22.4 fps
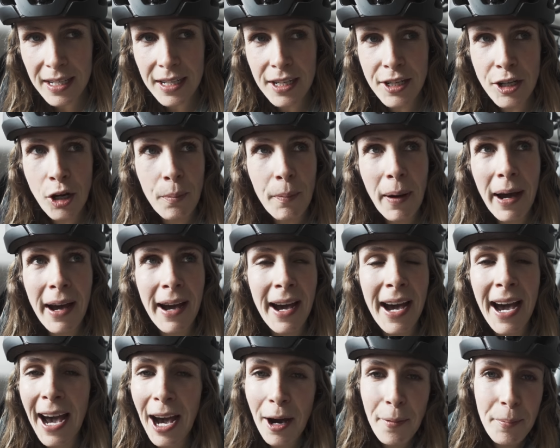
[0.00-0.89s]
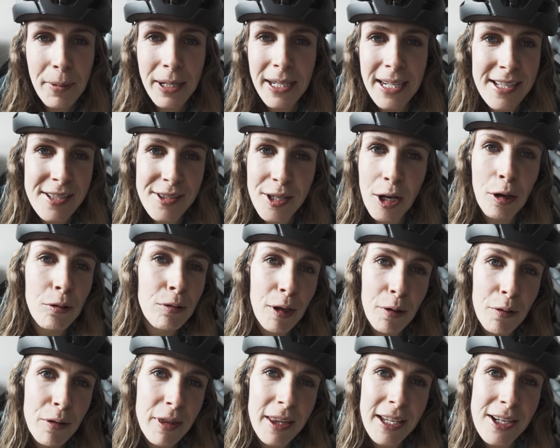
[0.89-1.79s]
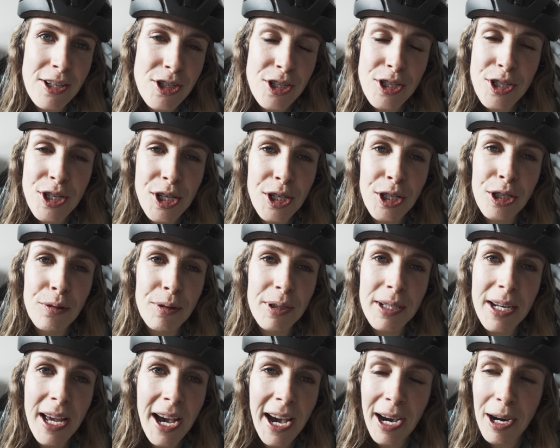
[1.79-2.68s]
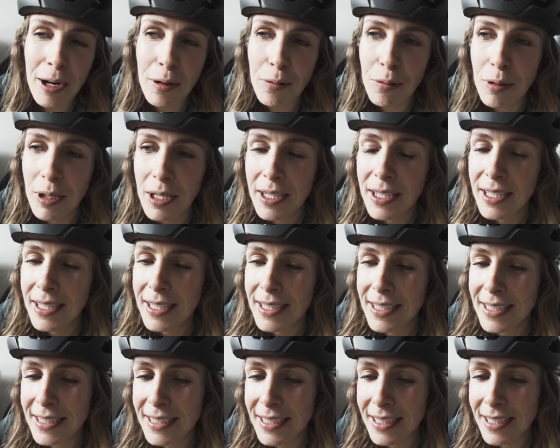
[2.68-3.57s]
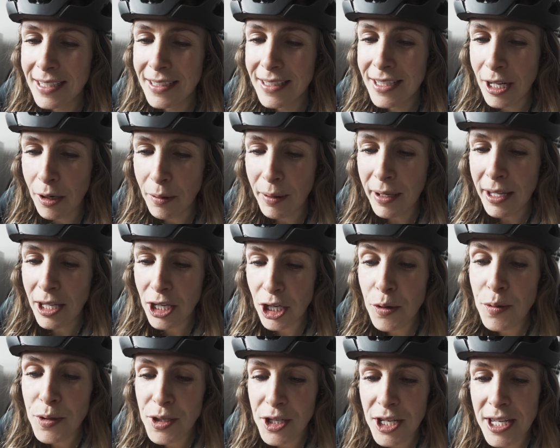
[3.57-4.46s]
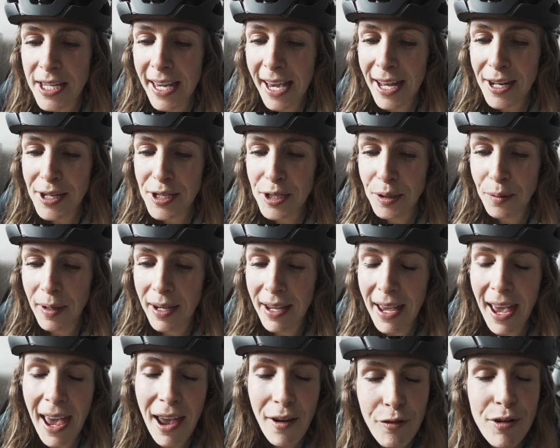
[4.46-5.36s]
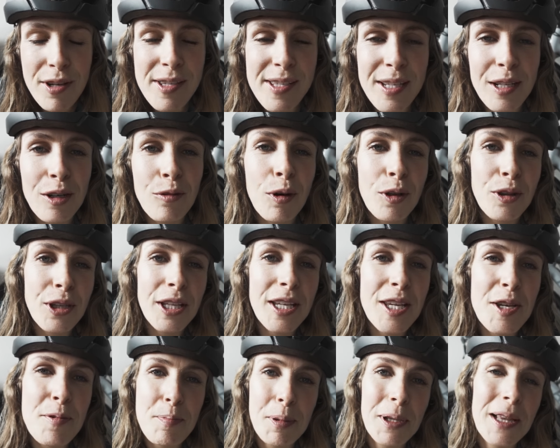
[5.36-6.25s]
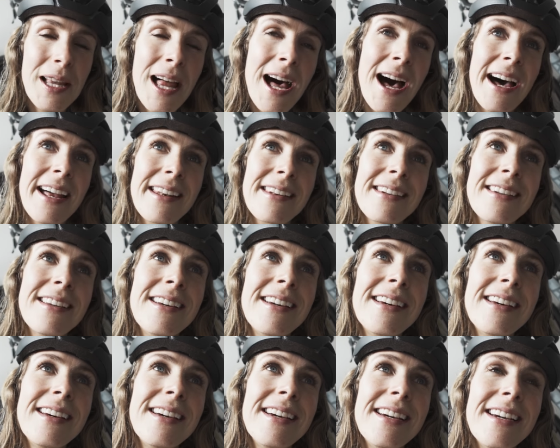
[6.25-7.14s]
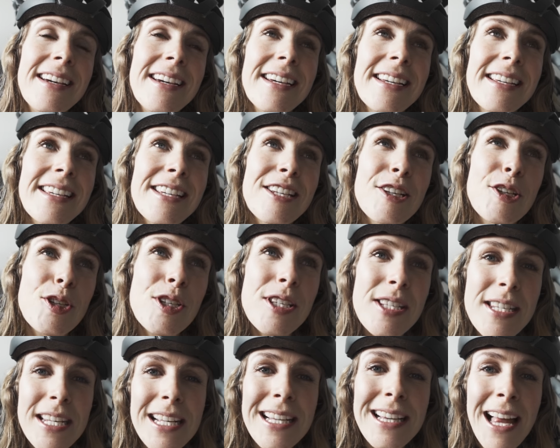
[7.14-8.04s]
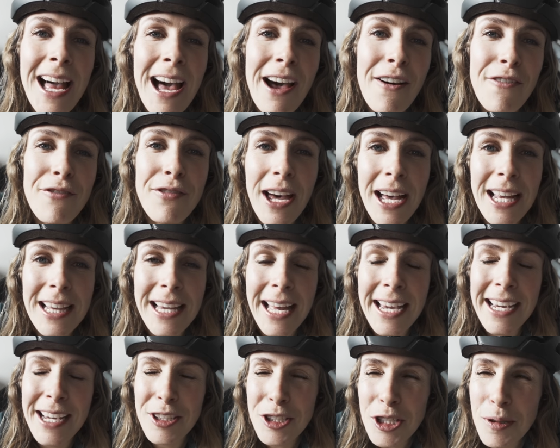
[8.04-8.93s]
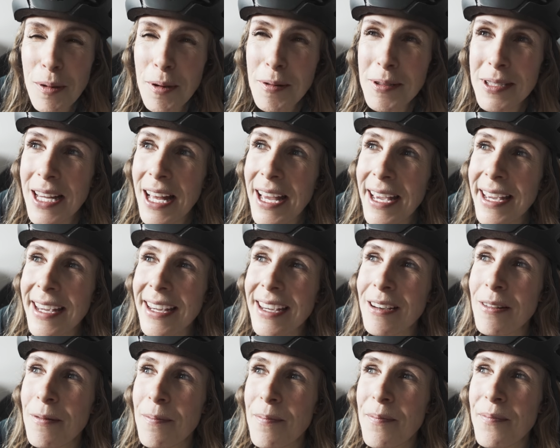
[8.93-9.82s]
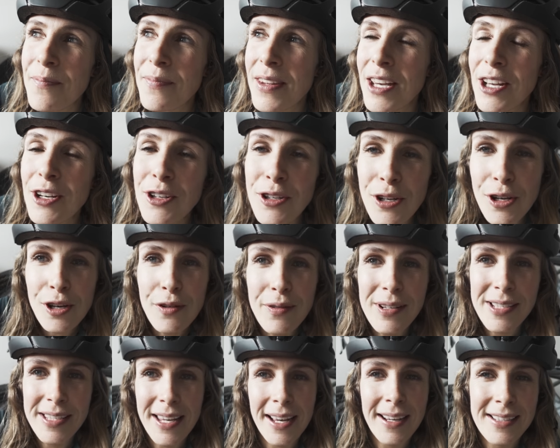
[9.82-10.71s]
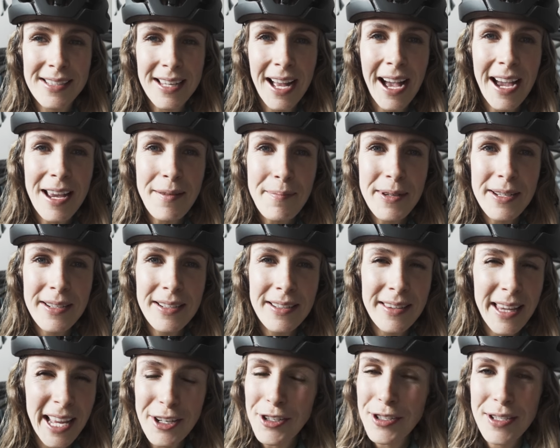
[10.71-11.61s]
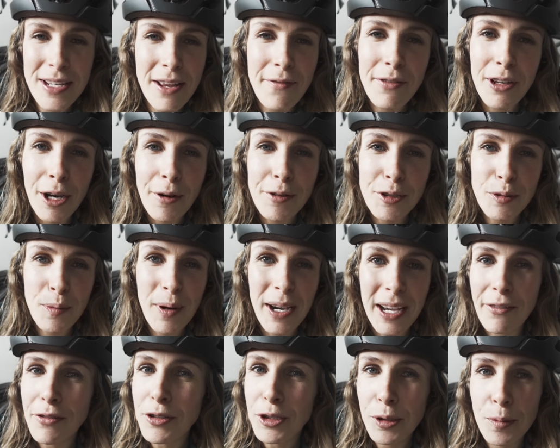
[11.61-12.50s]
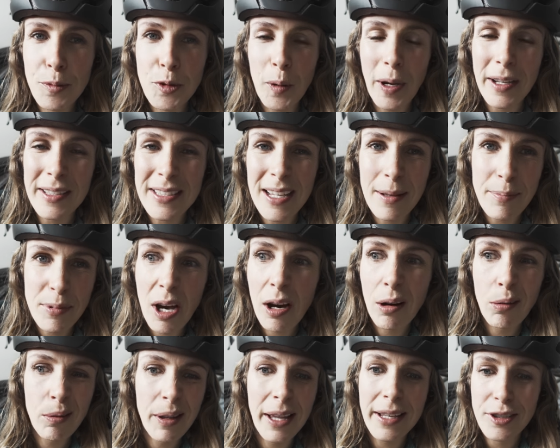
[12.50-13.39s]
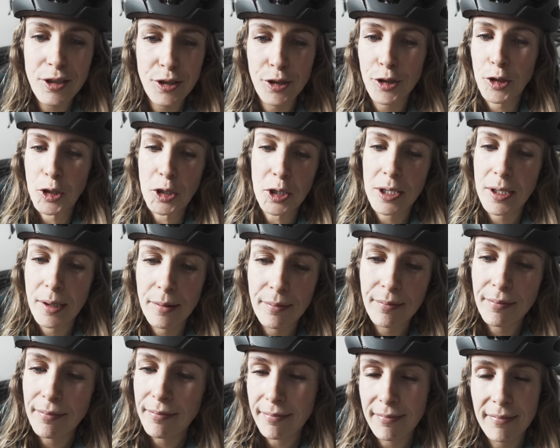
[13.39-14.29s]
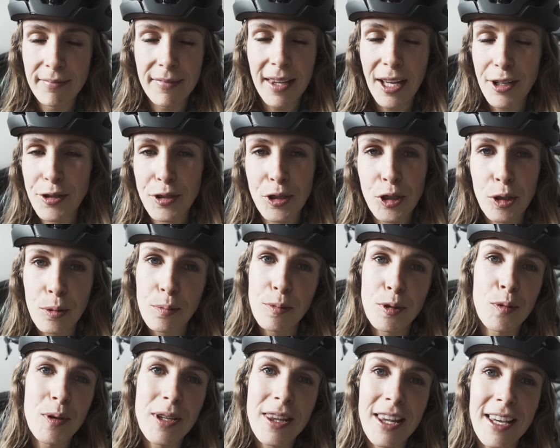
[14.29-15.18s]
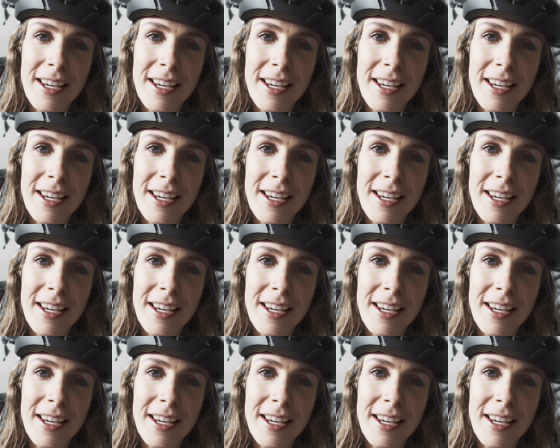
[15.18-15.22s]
no matter how many solo things you do and how, you know, used to you get to it, every single one that you plan, you still have that, like, it's almost like nervous excitement that just never goes away. I've just come to accept, oh, that's just, that just comes with